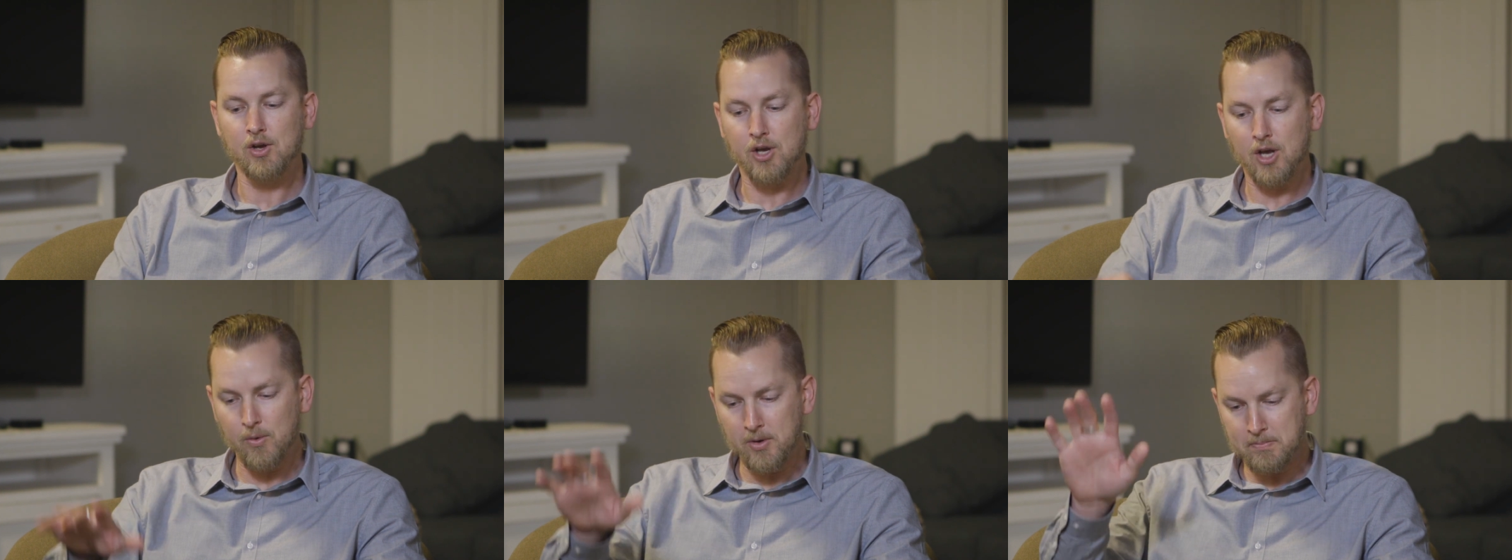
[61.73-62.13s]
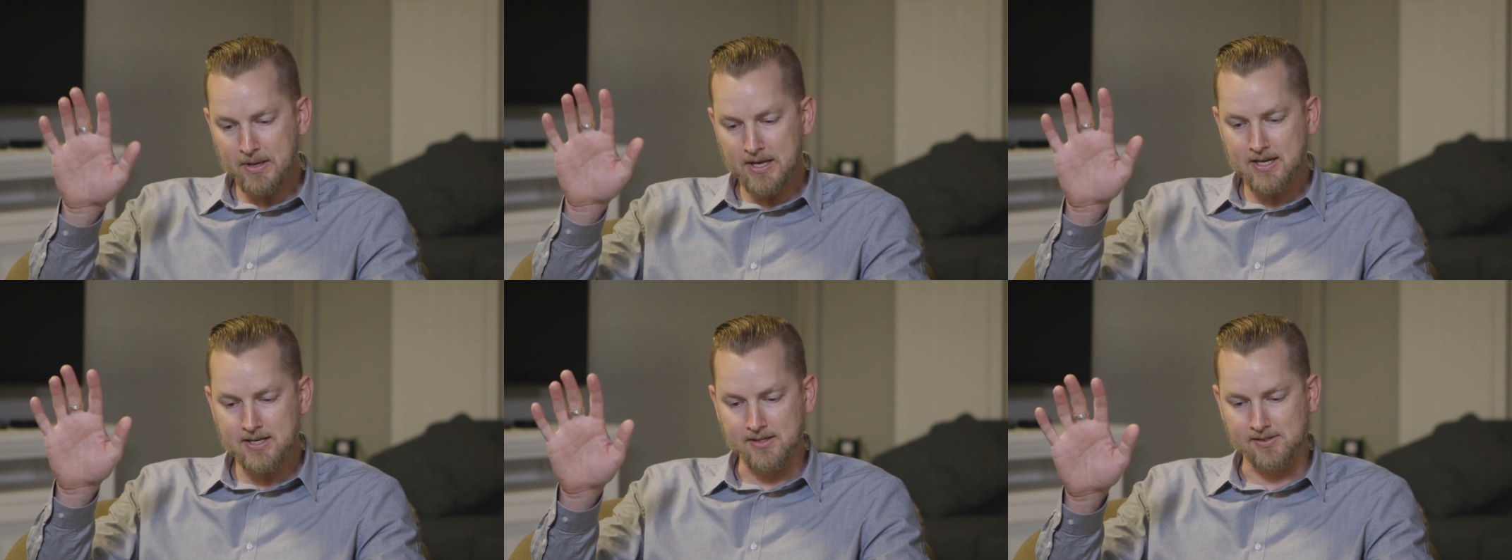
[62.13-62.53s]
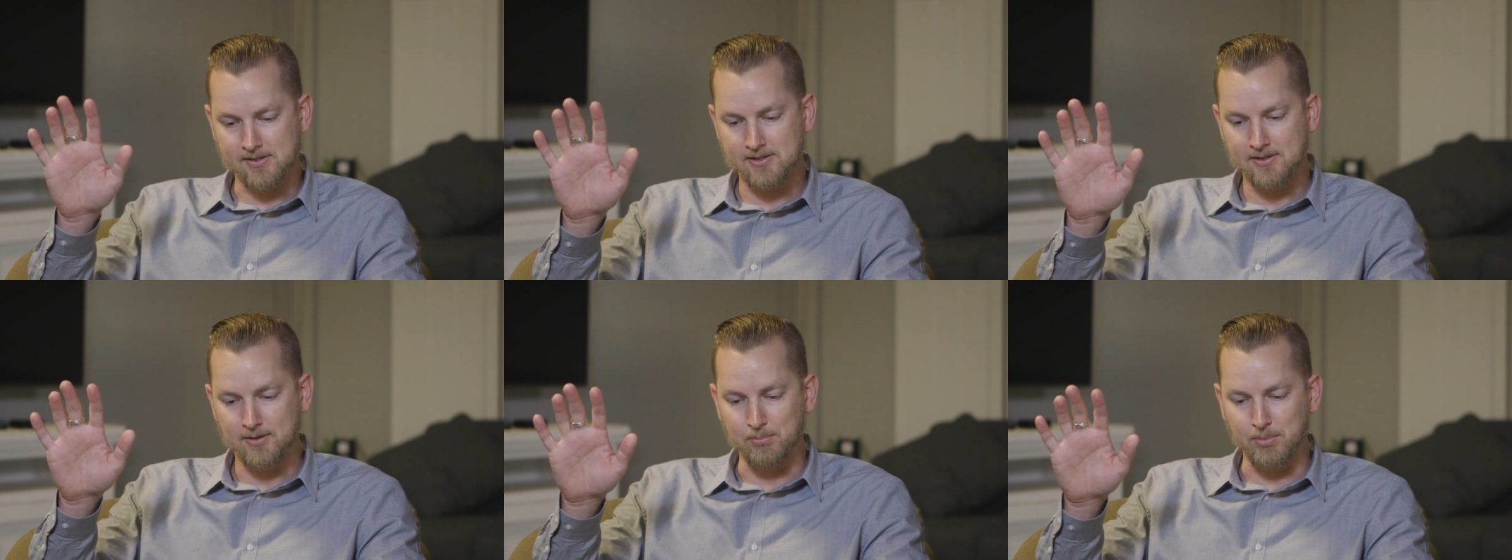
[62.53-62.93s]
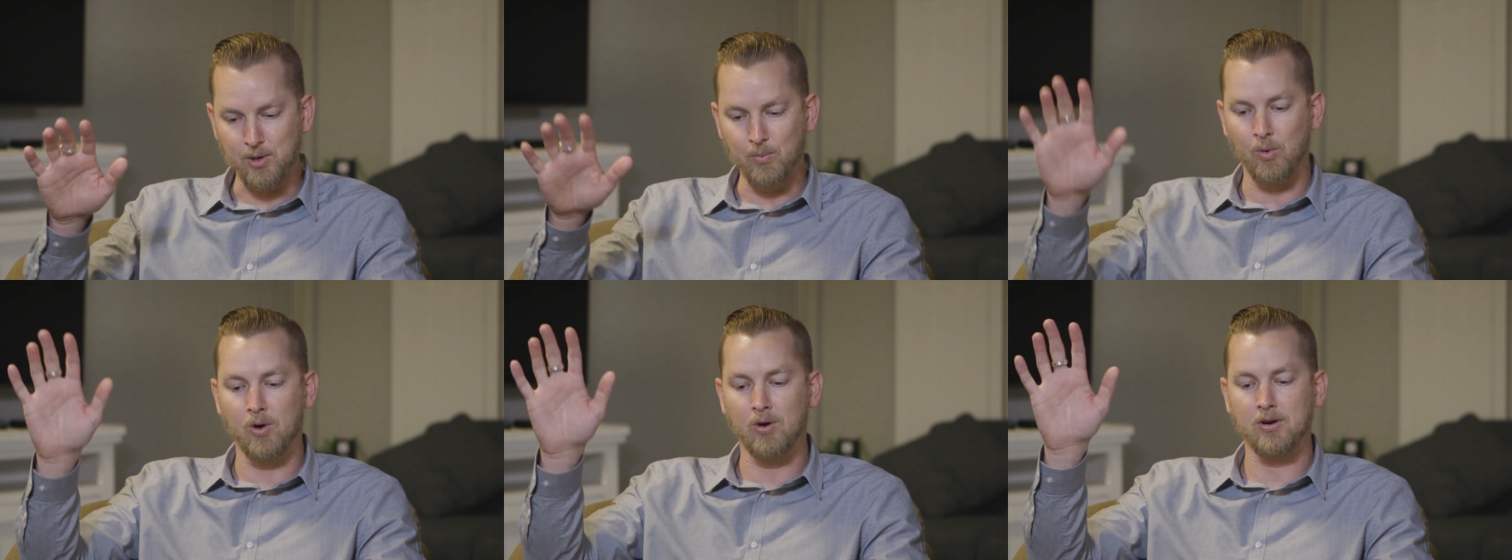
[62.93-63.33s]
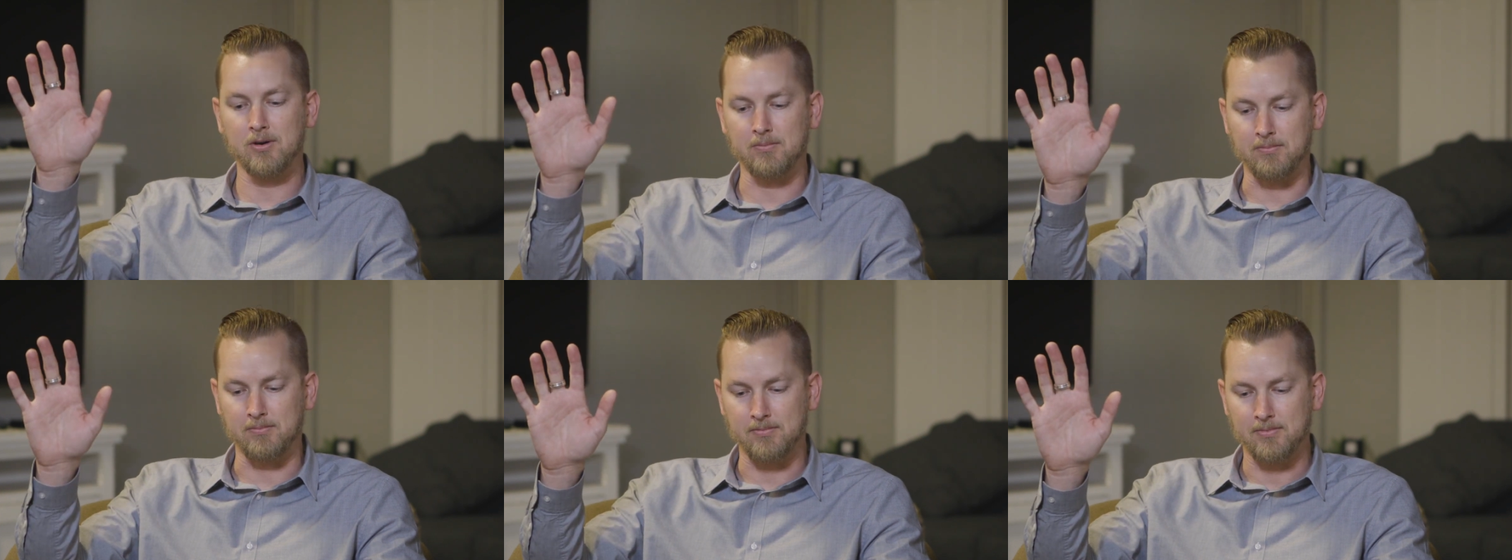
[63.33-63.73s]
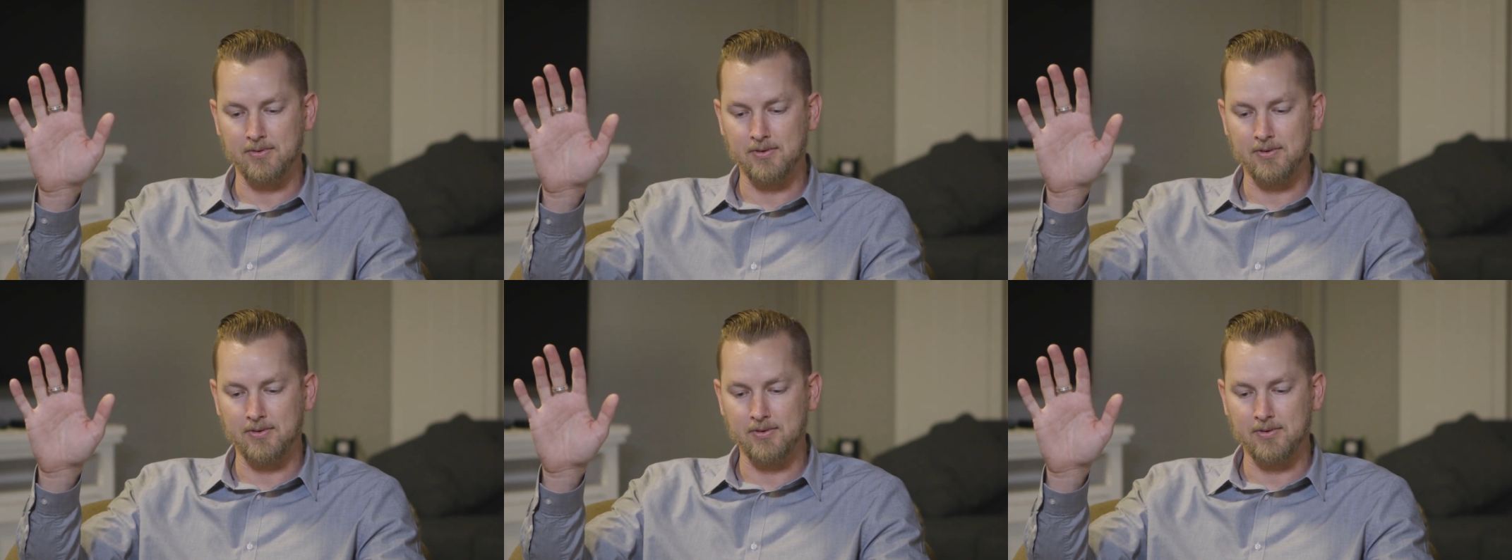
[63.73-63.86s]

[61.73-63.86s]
"Go in peace, be warm,